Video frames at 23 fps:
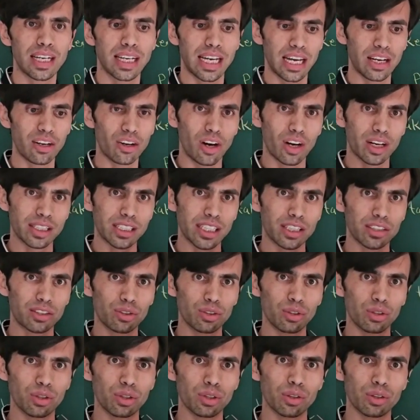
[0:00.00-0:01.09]
in order
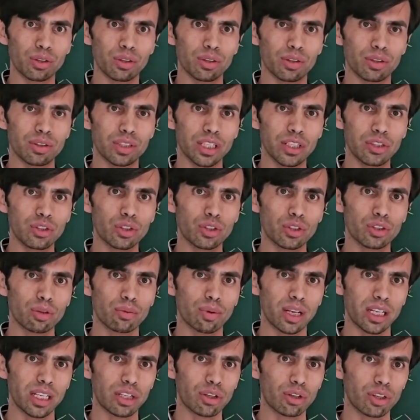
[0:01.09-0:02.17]
to the YouTube
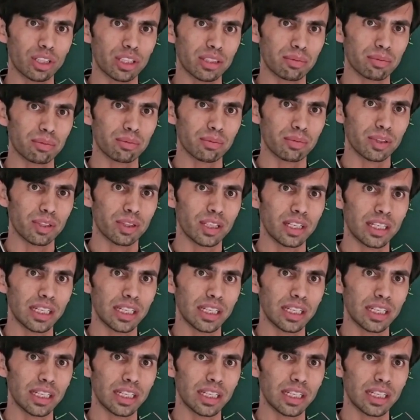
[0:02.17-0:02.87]
algorithm